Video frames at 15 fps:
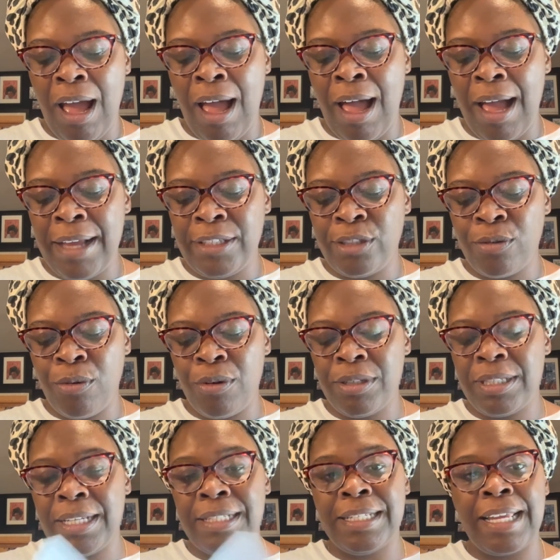High
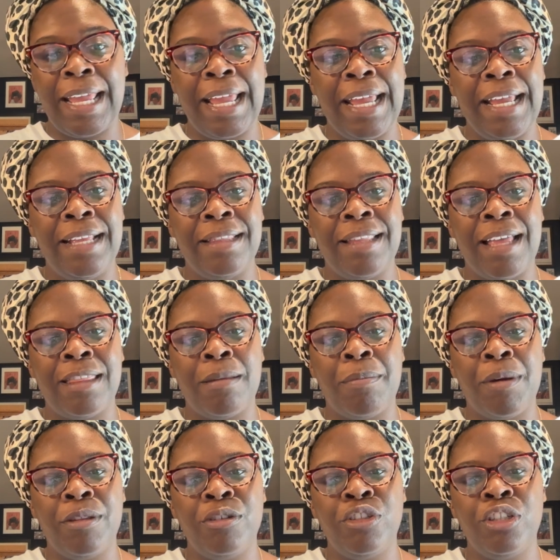scores indicate that the
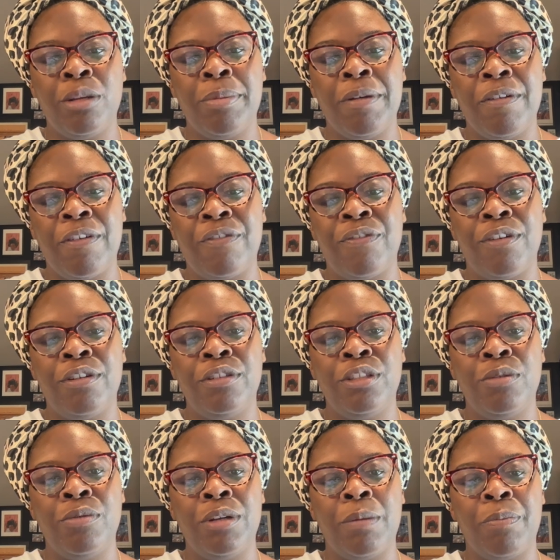mother should be referred
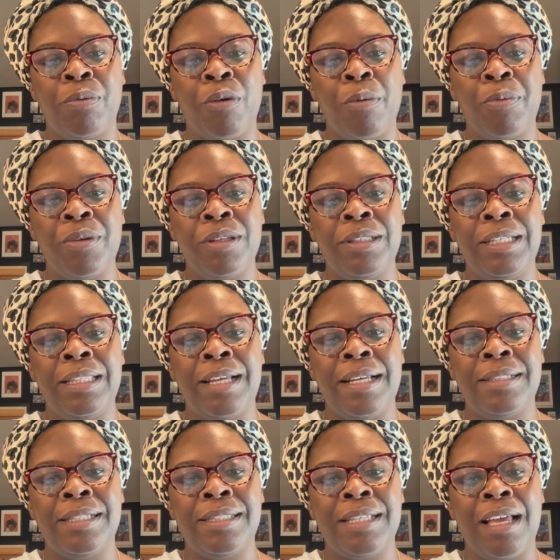to an appropriately
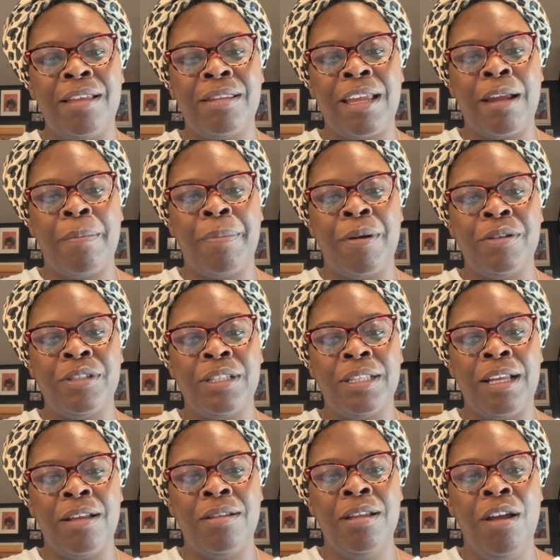licensed healthcare
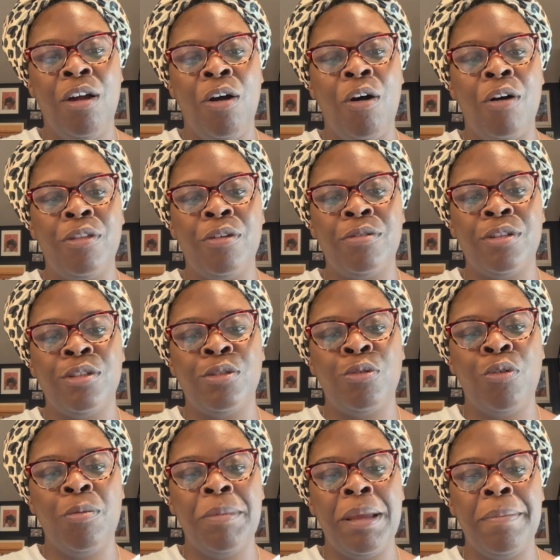personnel, although the
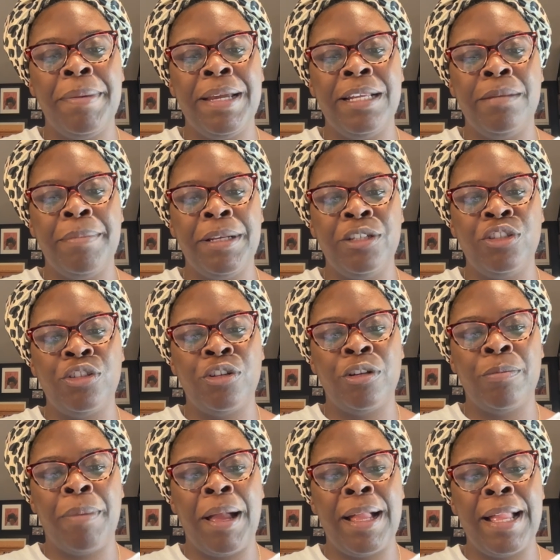tool may be
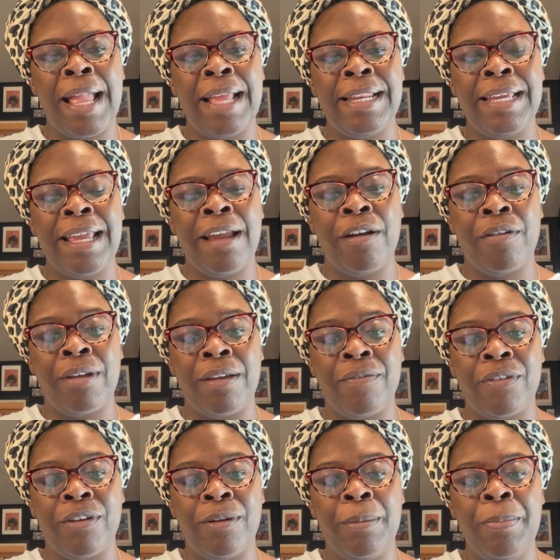administered by any
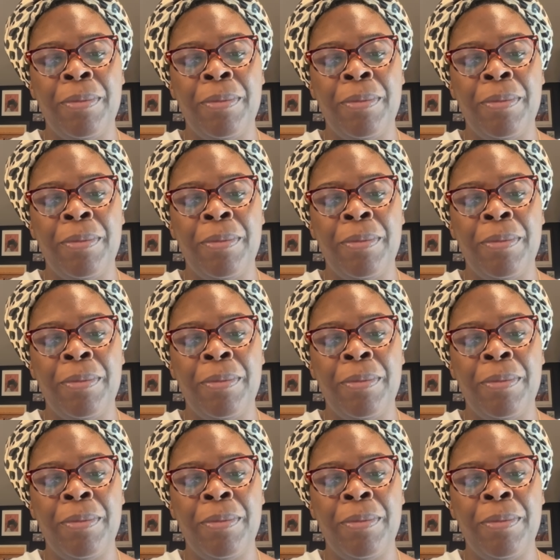caregiver.